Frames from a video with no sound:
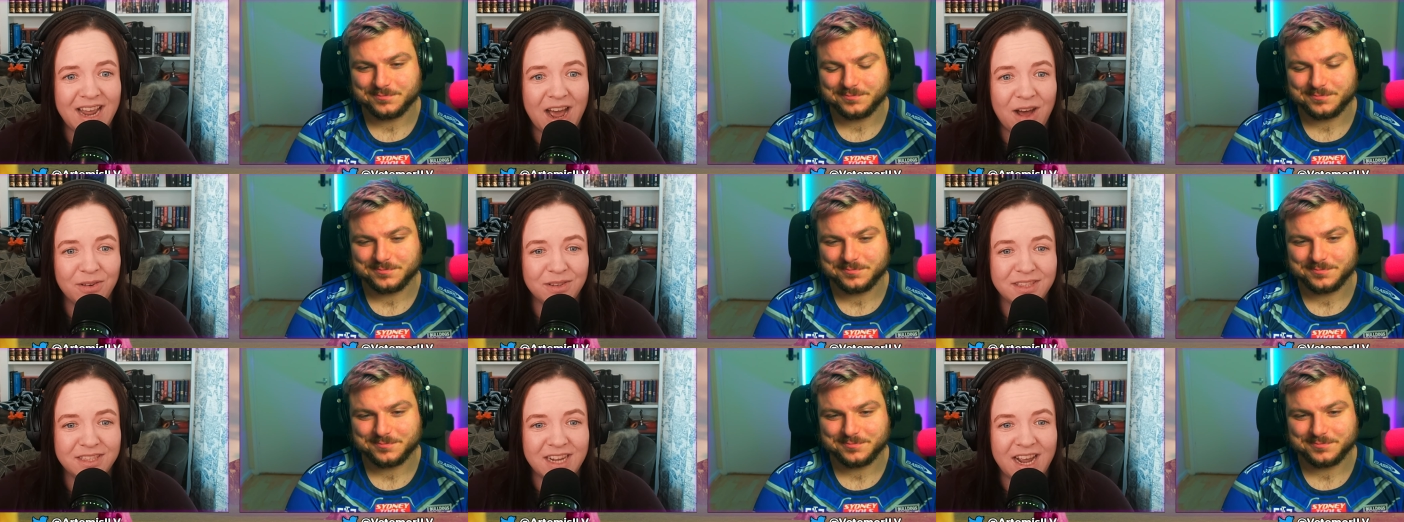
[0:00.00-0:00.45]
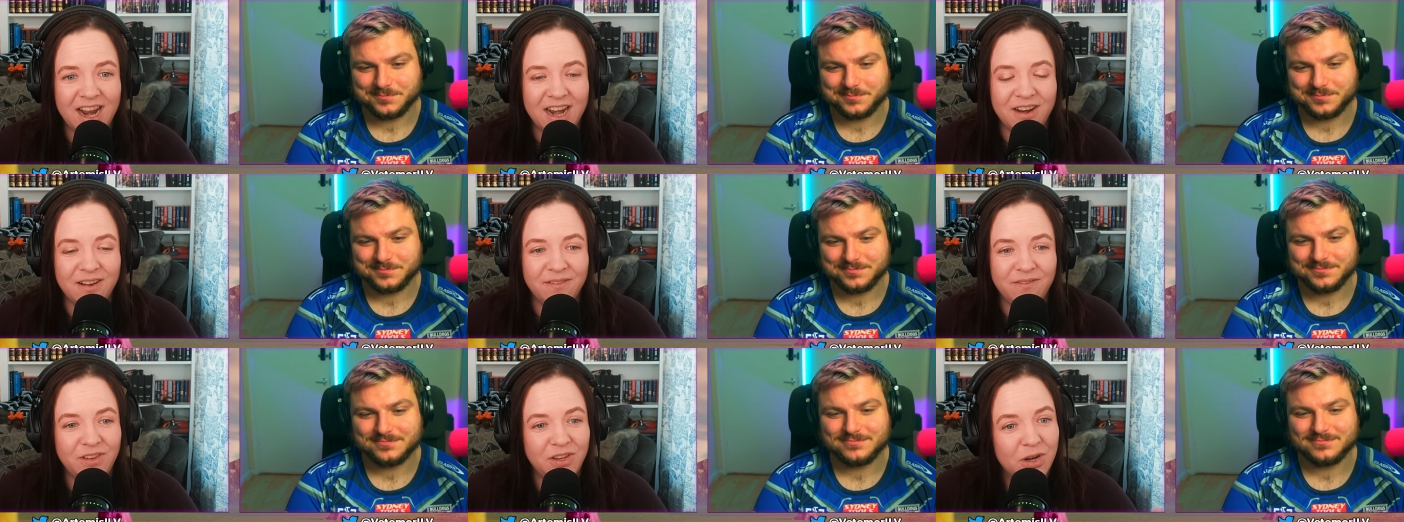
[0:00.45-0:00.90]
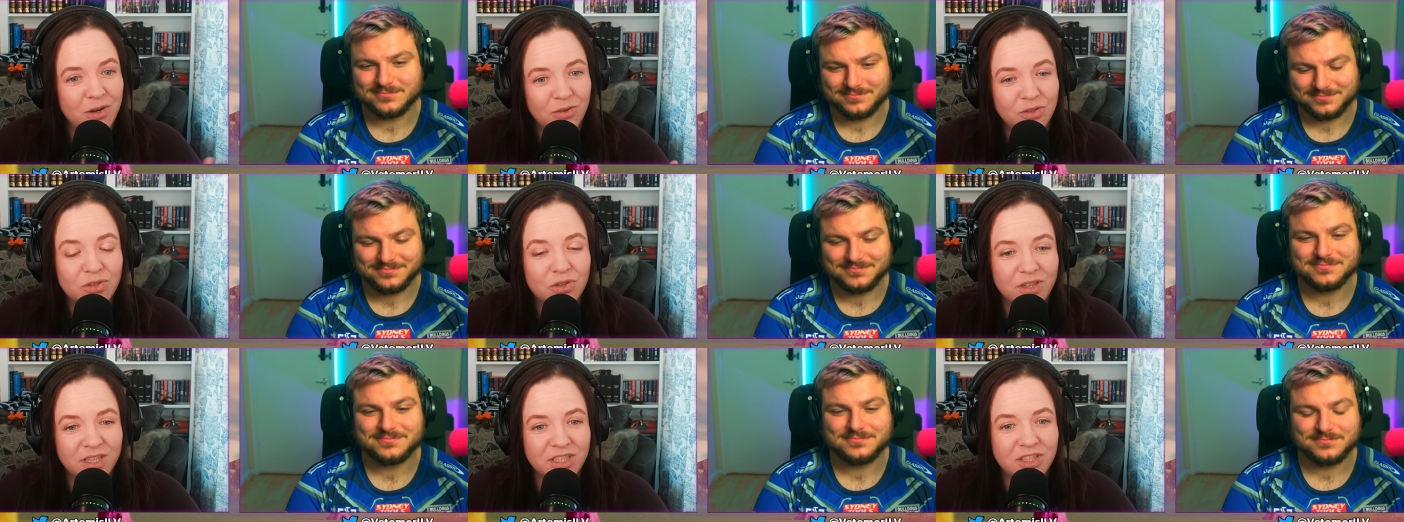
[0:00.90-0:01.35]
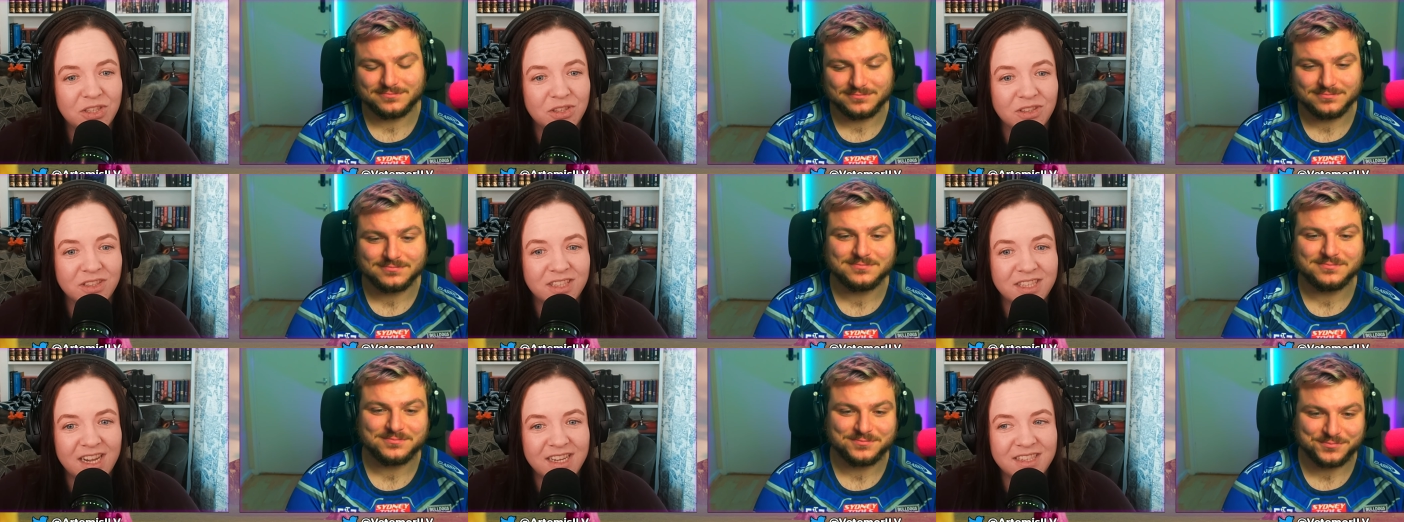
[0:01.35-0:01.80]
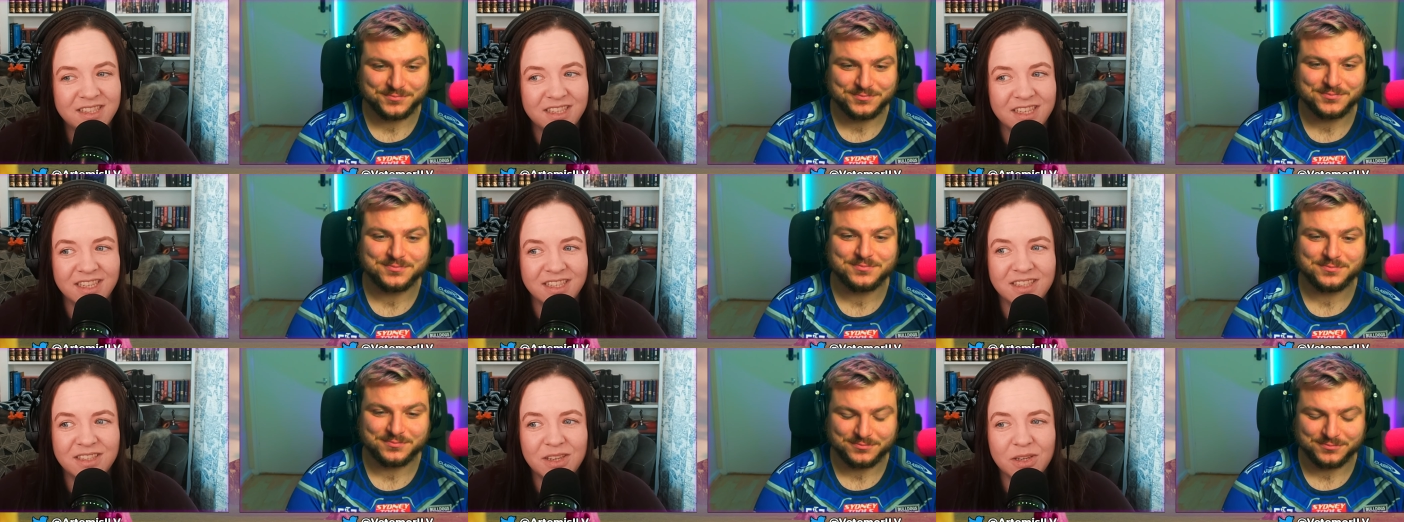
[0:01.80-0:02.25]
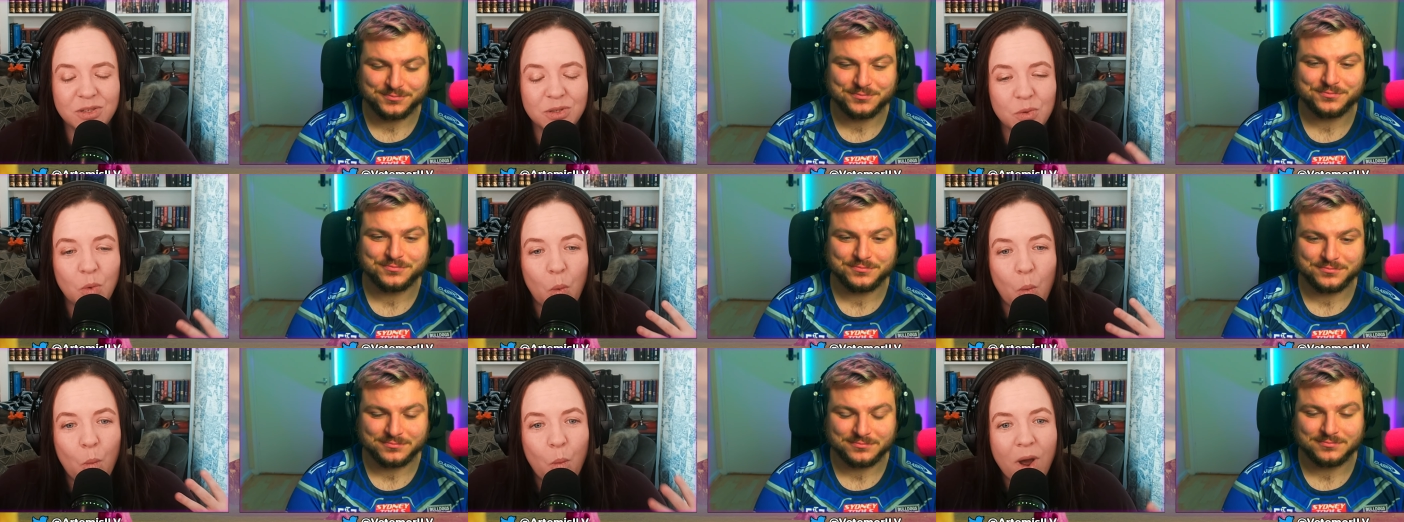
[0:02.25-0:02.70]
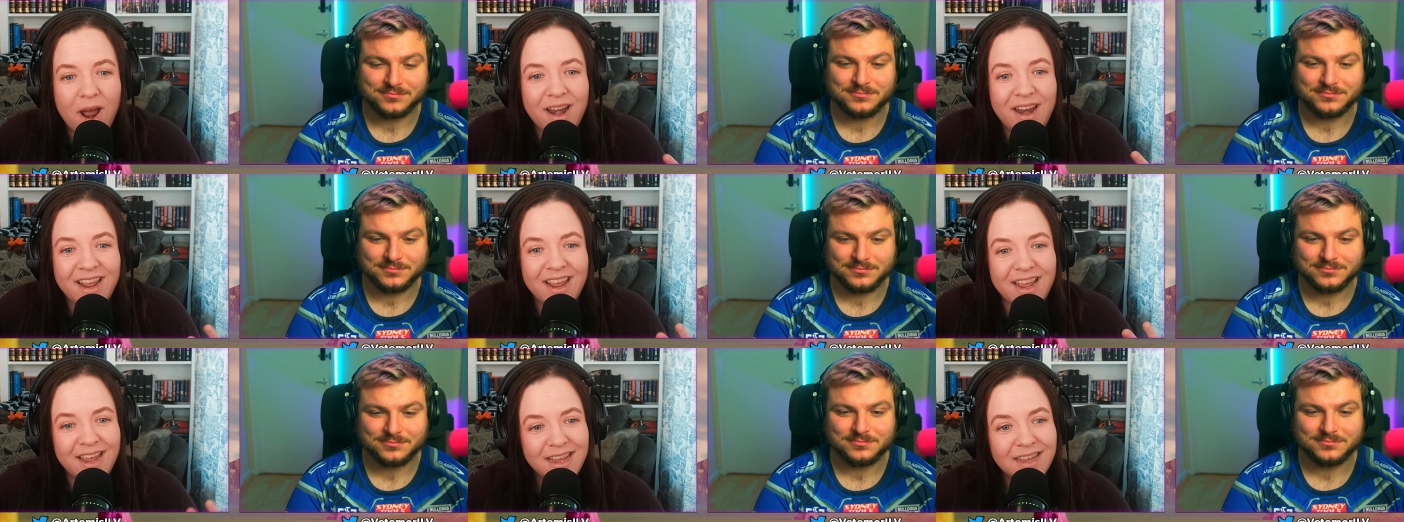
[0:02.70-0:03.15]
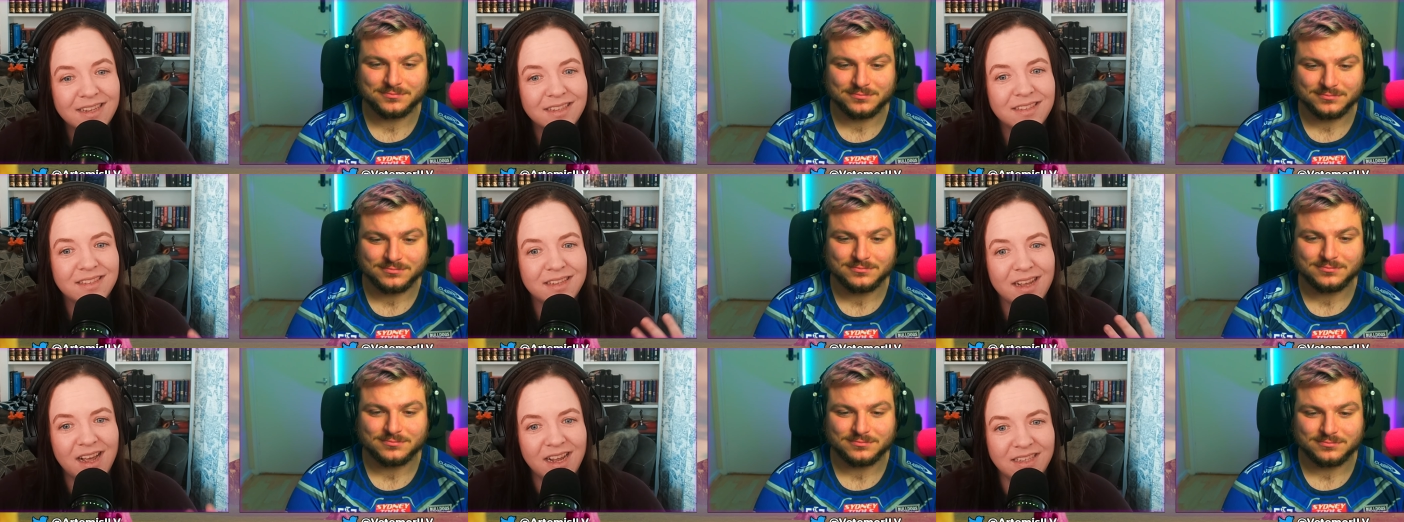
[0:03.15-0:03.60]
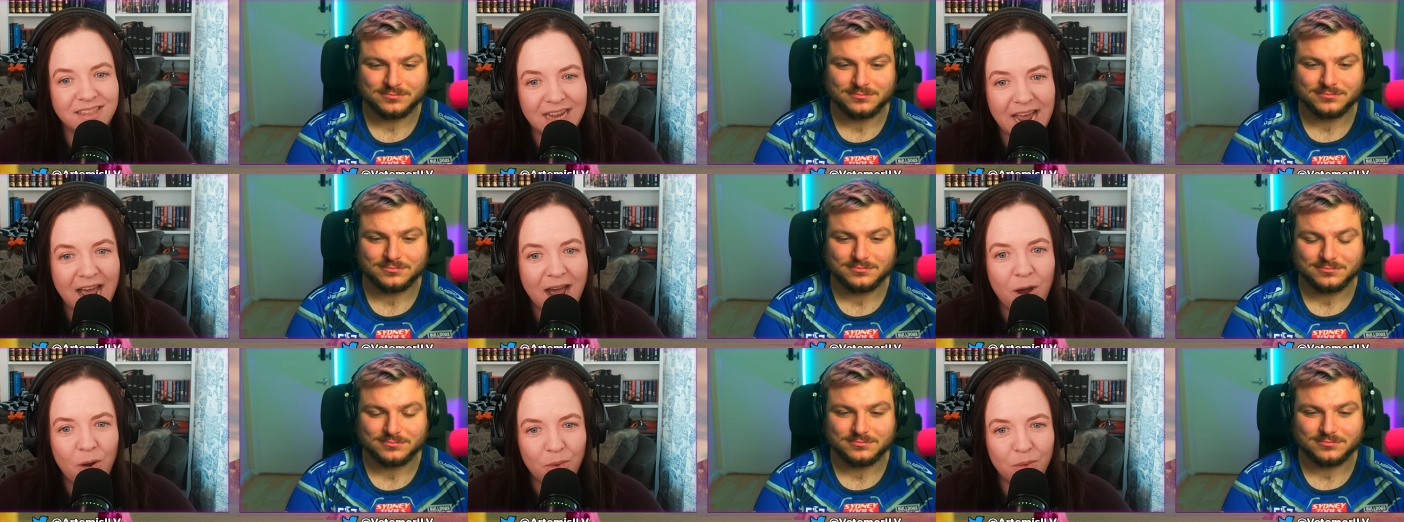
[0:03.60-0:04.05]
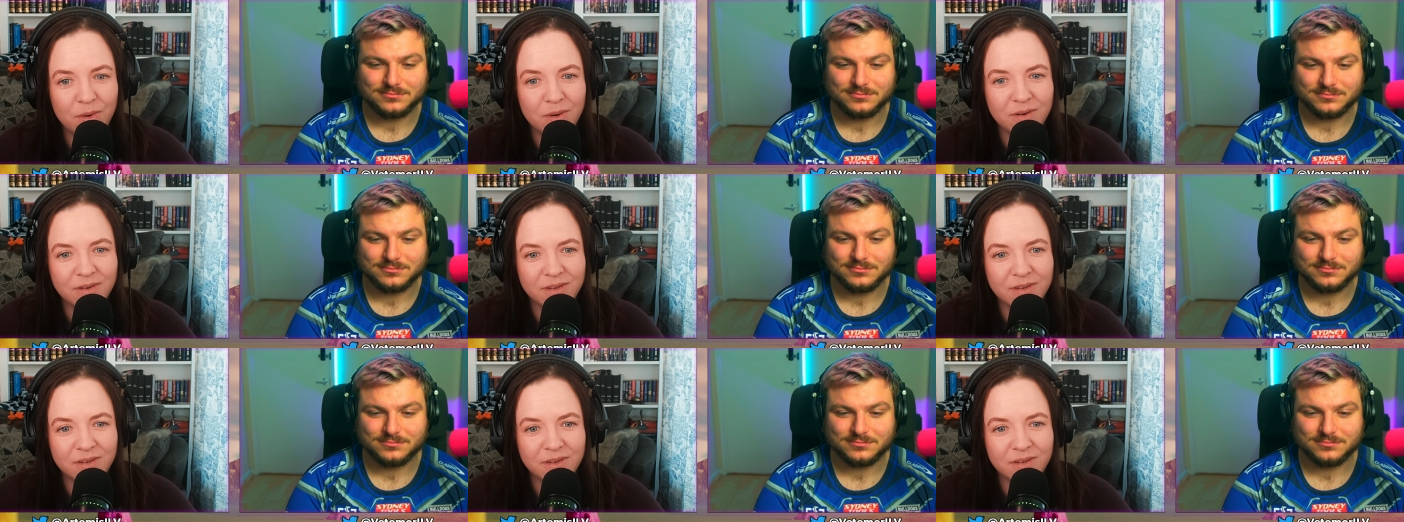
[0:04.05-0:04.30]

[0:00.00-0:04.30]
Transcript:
Speaker 1: outside of, you know, traditional senses. What is a DAO?